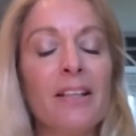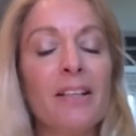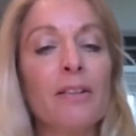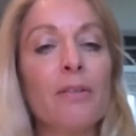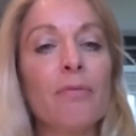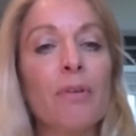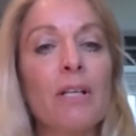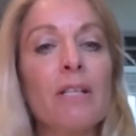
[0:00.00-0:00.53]
you
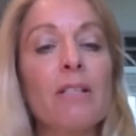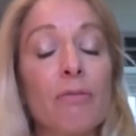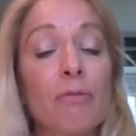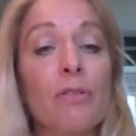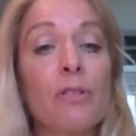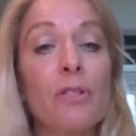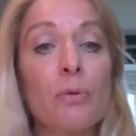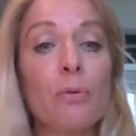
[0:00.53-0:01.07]
know, very
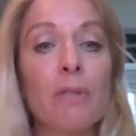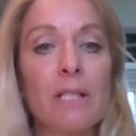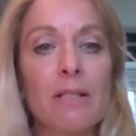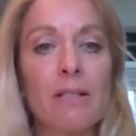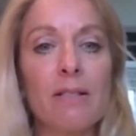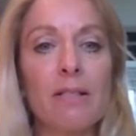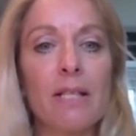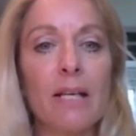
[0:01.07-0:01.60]
different stories
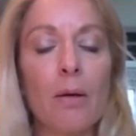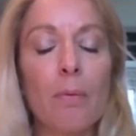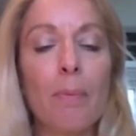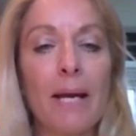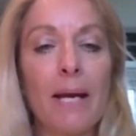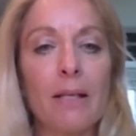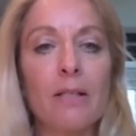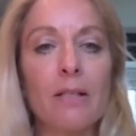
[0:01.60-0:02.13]
as they go
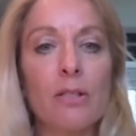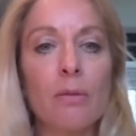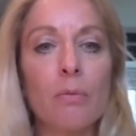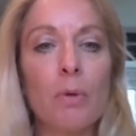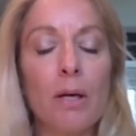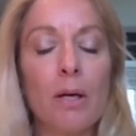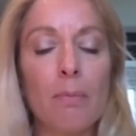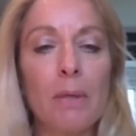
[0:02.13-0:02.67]
back into the
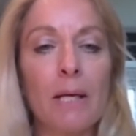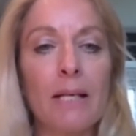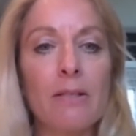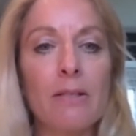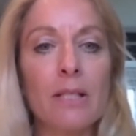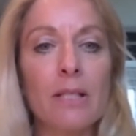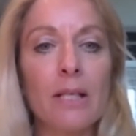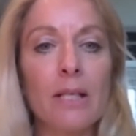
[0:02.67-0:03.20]

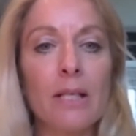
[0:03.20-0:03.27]
workplace.